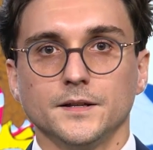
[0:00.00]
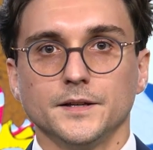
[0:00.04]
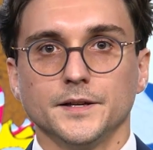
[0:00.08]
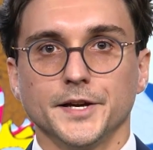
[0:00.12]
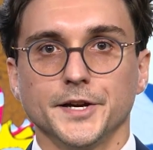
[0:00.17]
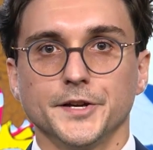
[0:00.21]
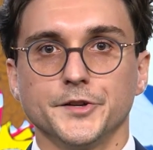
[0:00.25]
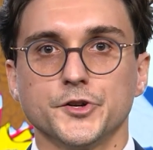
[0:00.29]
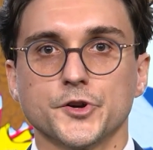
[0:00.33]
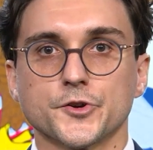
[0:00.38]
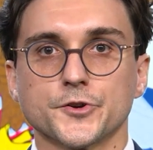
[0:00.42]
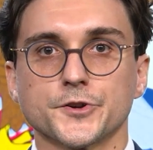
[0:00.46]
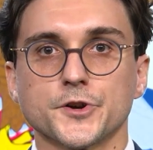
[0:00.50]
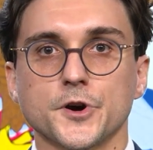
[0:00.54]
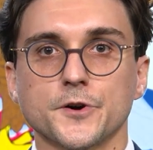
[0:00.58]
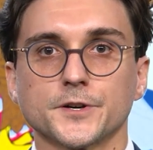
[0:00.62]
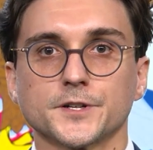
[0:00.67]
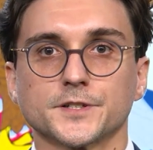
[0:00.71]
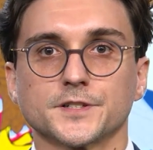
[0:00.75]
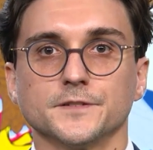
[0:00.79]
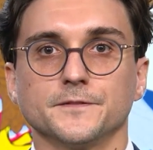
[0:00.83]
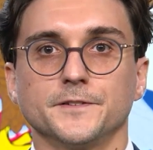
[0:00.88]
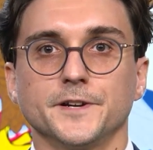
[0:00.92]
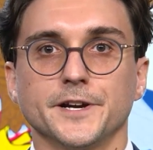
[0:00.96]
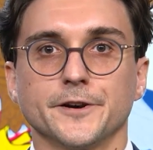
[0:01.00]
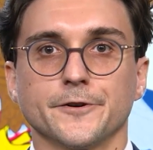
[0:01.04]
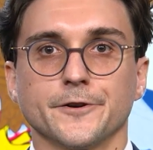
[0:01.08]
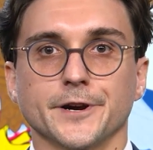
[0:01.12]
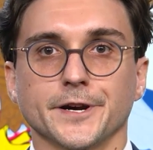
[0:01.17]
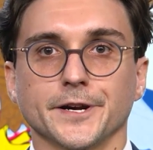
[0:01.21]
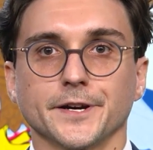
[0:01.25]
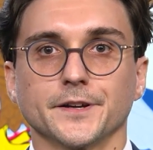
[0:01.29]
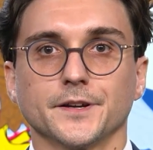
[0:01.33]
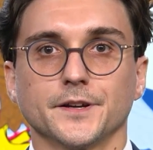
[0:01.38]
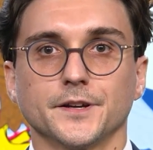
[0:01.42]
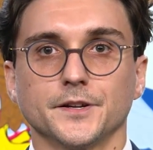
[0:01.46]
In your notice of
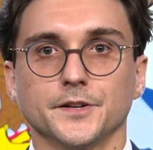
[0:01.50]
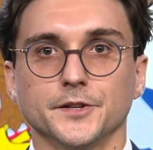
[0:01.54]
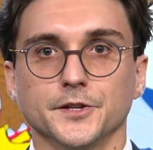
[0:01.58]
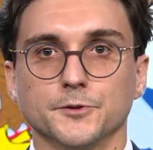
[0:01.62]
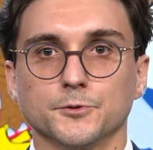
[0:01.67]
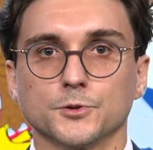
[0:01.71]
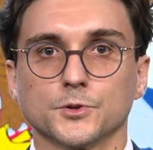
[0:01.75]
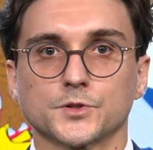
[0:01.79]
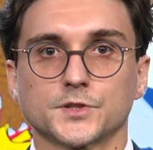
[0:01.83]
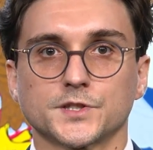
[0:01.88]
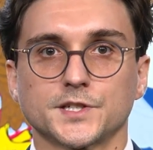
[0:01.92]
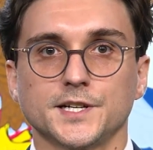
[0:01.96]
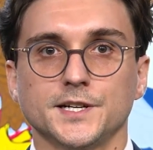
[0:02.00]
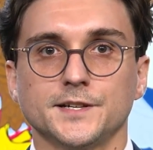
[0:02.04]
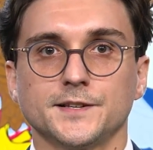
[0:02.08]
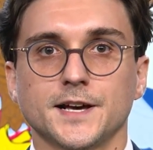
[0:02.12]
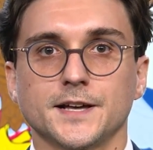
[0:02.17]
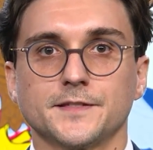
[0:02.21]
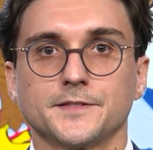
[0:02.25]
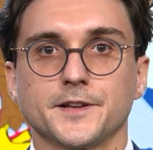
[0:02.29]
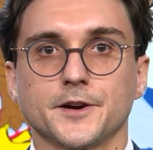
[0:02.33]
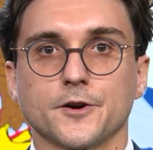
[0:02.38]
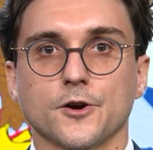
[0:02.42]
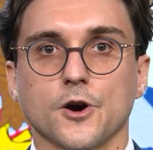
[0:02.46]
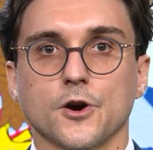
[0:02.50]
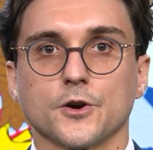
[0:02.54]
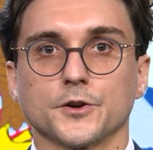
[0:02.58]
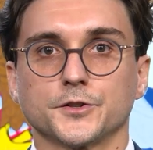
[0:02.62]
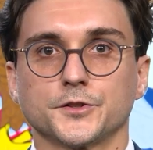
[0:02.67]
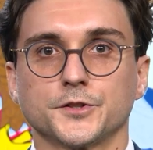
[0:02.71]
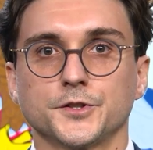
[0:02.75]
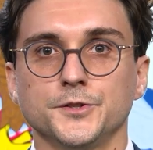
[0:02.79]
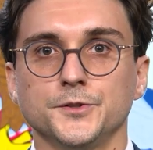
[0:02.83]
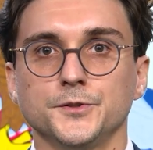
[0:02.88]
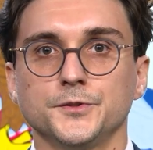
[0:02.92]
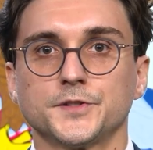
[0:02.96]
hearing, you will see that there are
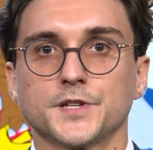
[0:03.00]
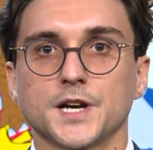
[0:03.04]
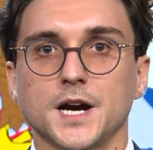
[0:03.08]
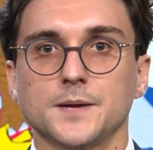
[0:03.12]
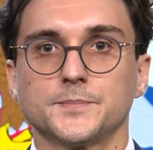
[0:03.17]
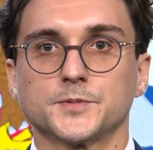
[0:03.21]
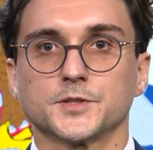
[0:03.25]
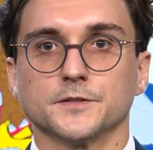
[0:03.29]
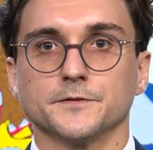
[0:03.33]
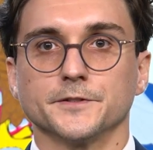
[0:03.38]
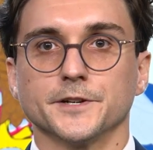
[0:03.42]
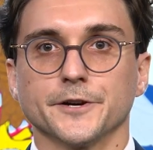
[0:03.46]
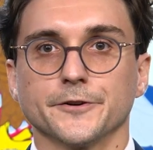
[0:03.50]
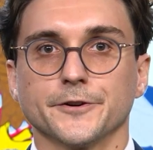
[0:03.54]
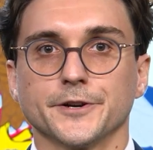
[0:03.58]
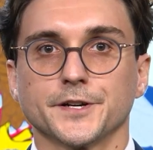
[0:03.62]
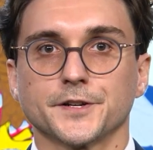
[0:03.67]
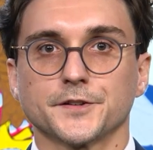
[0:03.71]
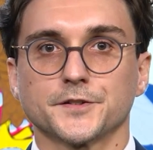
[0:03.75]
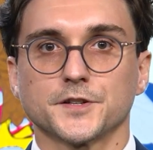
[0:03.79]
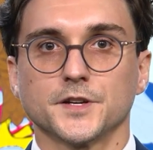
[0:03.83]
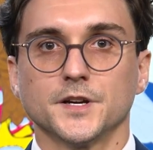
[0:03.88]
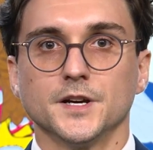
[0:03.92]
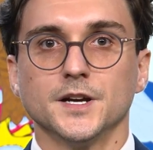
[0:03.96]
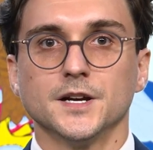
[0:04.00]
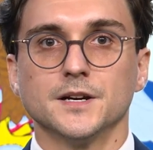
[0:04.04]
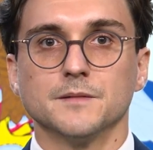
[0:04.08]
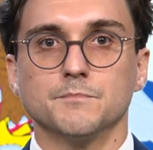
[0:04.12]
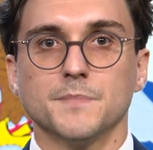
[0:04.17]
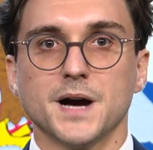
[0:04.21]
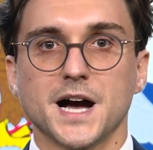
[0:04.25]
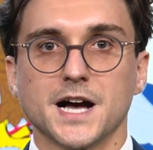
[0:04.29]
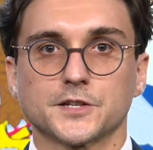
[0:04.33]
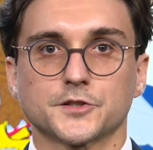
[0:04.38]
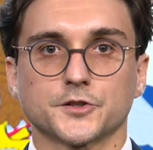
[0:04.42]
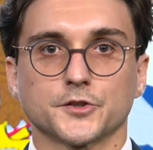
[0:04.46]
two types of hearings:
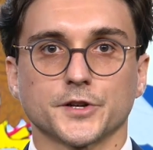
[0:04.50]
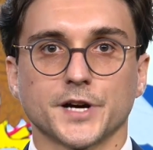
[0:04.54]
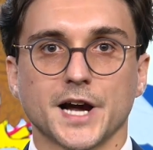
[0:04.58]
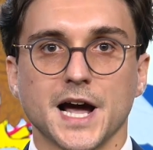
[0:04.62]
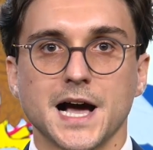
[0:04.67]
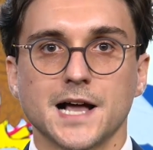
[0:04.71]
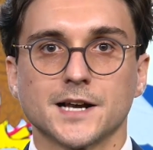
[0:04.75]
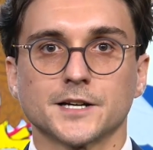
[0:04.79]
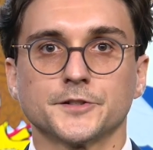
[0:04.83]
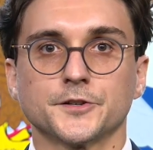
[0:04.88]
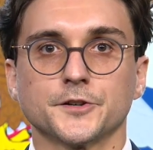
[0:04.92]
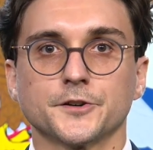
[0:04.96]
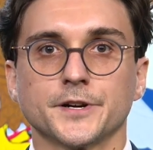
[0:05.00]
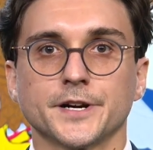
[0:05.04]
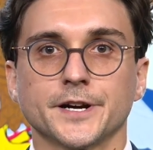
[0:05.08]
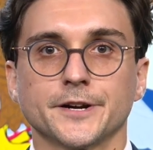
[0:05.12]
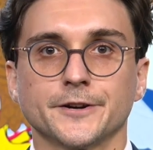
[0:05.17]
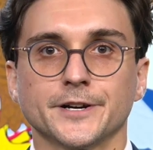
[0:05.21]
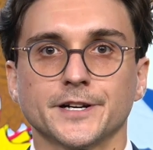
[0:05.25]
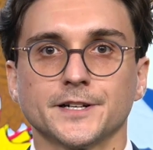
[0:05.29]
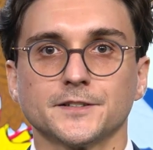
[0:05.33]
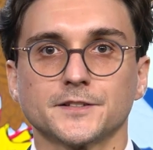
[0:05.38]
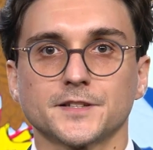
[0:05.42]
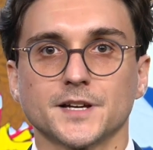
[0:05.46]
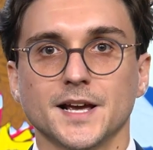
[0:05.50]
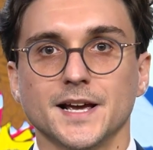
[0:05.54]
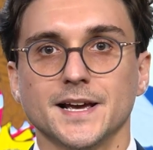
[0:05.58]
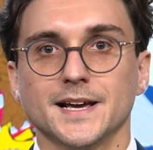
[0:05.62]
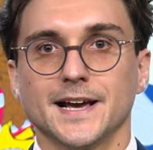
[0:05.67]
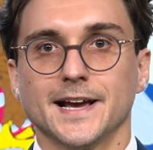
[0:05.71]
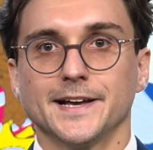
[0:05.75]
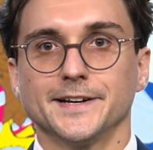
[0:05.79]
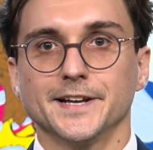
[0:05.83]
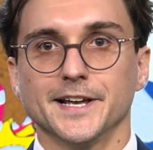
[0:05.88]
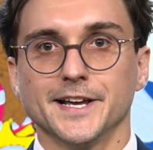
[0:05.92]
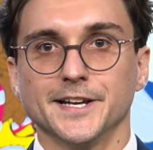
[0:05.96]
master calendar hearings
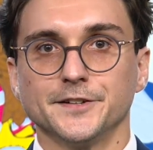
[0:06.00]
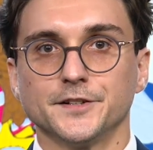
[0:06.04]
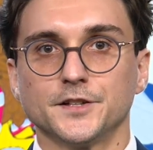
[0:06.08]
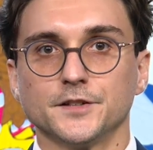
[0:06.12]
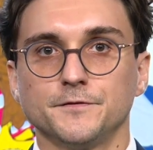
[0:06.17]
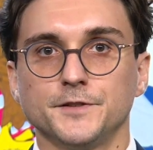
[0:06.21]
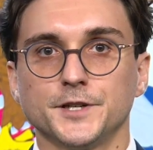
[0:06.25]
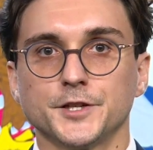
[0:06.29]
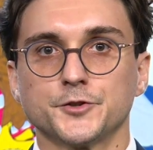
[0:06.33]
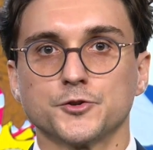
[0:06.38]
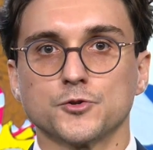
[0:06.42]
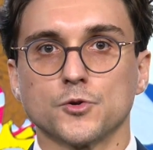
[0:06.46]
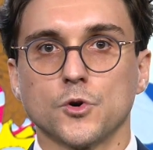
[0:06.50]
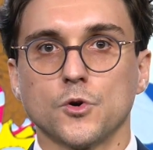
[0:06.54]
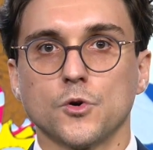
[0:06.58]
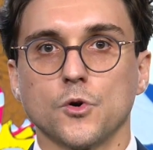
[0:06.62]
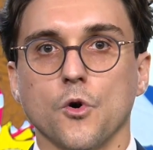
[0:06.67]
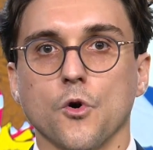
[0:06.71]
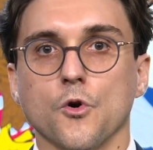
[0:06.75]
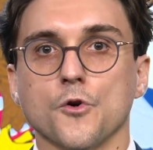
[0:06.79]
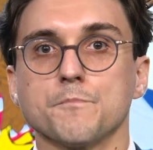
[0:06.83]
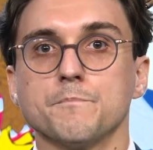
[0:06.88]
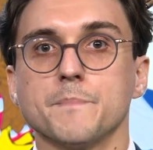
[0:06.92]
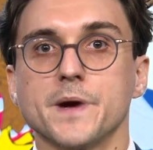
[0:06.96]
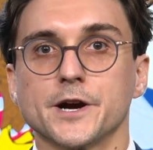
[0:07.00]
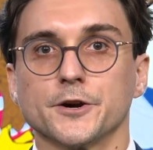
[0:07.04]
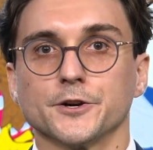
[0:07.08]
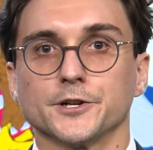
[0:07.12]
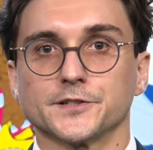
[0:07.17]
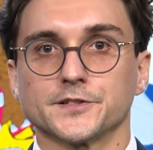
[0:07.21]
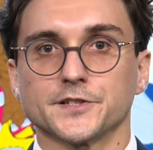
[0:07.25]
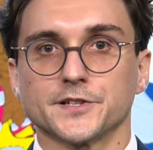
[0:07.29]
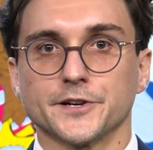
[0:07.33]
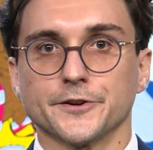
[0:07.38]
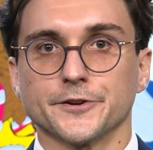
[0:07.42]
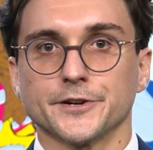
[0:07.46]
and individual or
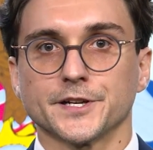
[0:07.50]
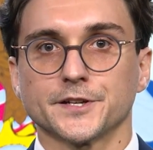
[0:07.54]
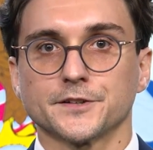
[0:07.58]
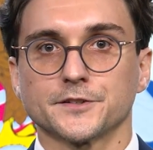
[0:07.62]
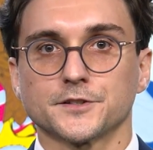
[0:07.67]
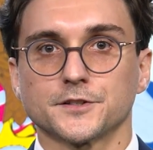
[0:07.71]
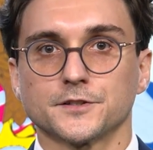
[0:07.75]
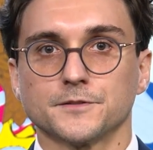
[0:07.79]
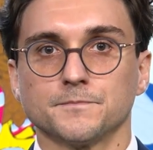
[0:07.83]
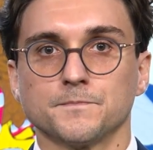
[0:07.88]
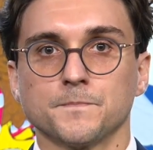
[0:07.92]
merits hearings.